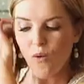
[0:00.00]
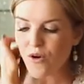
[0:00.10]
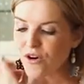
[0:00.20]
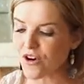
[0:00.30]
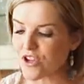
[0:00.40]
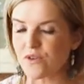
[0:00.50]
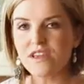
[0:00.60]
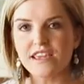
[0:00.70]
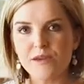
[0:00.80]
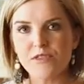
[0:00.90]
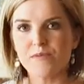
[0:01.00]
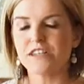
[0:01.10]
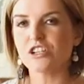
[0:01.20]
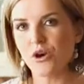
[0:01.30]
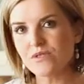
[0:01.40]
Or you can keep them
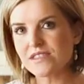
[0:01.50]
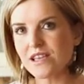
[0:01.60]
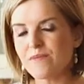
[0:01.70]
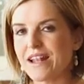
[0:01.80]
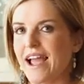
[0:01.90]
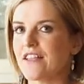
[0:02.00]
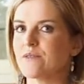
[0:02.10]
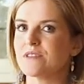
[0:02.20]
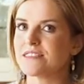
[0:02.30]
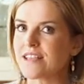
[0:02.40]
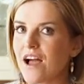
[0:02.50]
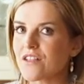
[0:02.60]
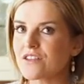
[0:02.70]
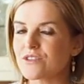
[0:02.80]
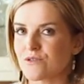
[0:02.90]
and toast them and add them to
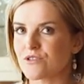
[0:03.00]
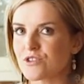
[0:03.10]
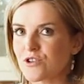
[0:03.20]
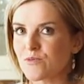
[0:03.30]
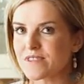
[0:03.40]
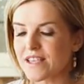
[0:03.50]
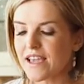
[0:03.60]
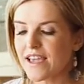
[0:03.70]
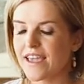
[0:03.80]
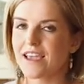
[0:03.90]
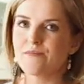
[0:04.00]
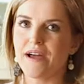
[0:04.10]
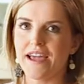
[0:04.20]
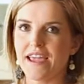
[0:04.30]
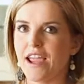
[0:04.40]
salads or soups. In
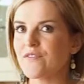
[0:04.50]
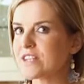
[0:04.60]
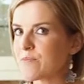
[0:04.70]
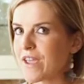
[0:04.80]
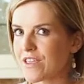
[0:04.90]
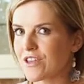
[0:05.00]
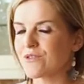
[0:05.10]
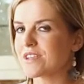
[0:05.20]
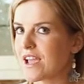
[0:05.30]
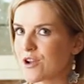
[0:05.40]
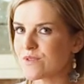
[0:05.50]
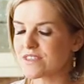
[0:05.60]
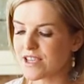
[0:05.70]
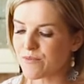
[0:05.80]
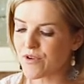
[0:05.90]
my Everyday Paleo Thai
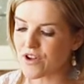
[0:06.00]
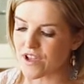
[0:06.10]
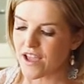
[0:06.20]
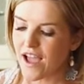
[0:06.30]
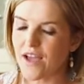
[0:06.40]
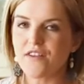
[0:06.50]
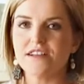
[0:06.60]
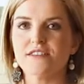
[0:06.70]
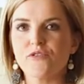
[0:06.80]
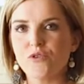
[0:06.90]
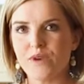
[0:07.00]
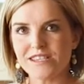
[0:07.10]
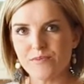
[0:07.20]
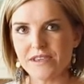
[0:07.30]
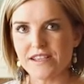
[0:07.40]
Cuisine book, I've got several
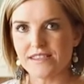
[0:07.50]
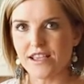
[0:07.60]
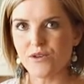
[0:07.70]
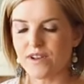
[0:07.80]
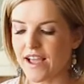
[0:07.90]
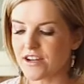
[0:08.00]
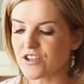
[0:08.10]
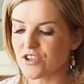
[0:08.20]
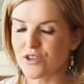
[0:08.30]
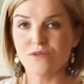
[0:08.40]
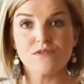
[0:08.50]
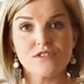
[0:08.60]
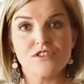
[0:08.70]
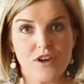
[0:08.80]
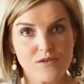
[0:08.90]
recipes that you can actually
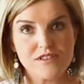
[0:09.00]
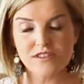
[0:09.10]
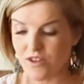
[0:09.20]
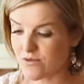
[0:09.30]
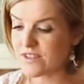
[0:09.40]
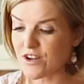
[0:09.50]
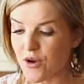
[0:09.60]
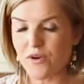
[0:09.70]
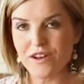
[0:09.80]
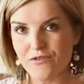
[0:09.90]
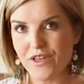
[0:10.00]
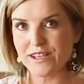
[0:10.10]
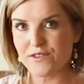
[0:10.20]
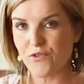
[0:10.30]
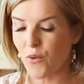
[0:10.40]
use toasted coconut
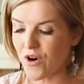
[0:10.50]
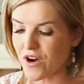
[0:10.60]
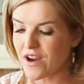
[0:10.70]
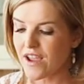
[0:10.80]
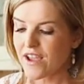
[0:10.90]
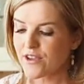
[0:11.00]
flakes for.